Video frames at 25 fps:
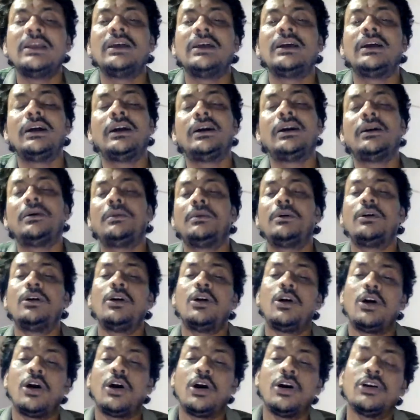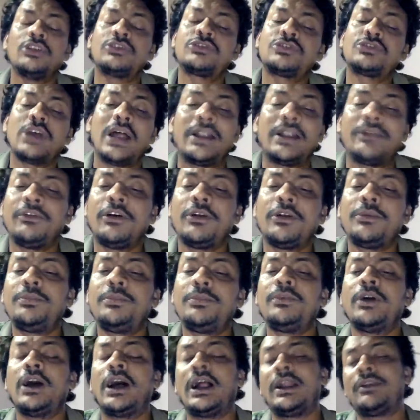uh, also
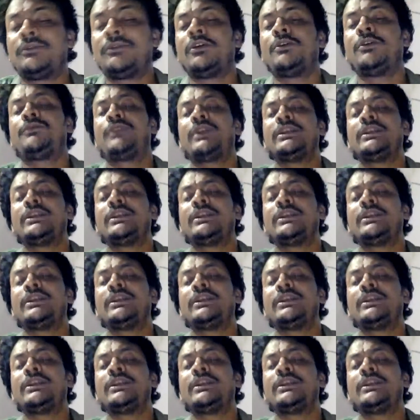adverb